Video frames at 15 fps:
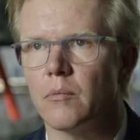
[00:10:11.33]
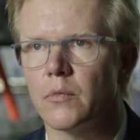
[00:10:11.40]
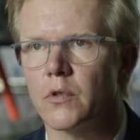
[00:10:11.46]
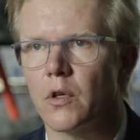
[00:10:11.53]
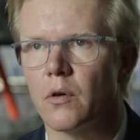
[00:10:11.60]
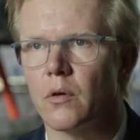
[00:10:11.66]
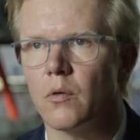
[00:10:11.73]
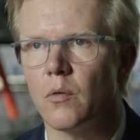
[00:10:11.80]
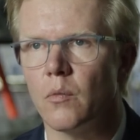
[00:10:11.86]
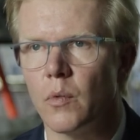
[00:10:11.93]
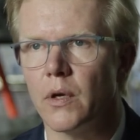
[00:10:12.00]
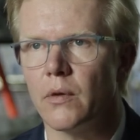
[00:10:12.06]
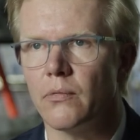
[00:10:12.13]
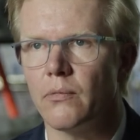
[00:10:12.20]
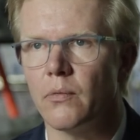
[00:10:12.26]
So
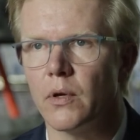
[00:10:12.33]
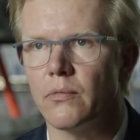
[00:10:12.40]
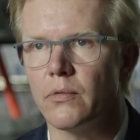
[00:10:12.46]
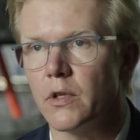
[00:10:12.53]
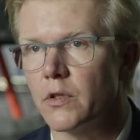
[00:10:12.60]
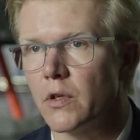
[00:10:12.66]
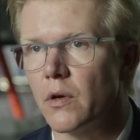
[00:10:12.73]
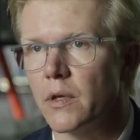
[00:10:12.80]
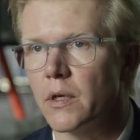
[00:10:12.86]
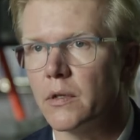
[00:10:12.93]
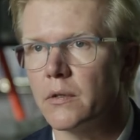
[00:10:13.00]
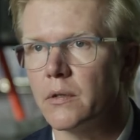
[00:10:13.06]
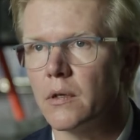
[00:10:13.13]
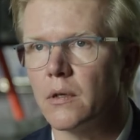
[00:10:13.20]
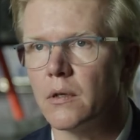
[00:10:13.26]
we've
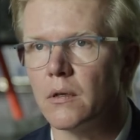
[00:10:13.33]
decided